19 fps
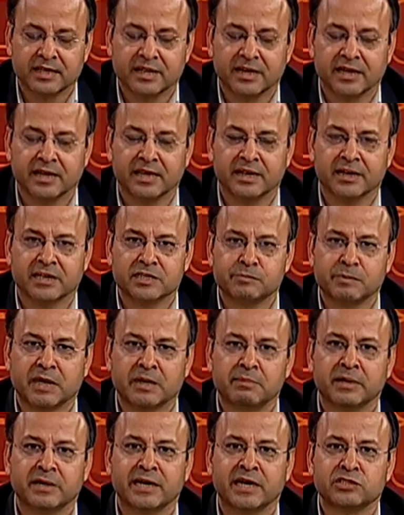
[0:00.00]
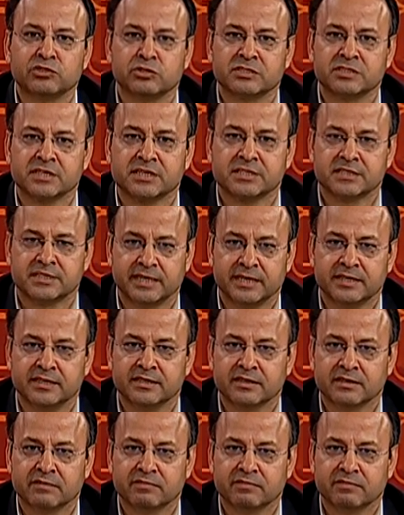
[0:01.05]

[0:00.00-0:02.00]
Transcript: An experiment that should succeed